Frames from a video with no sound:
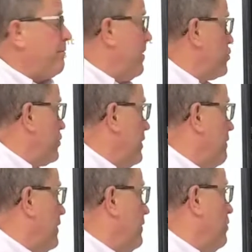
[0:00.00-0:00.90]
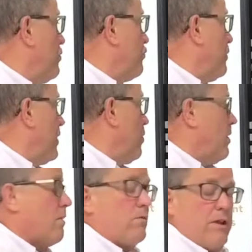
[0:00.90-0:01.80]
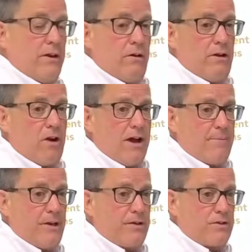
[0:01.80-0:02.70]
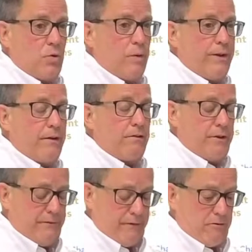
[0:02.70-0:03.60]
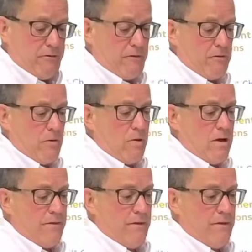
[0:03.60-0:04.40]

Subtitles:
Make sure you clean those really well. Clean all your optics. Go in there, clean it very, very well.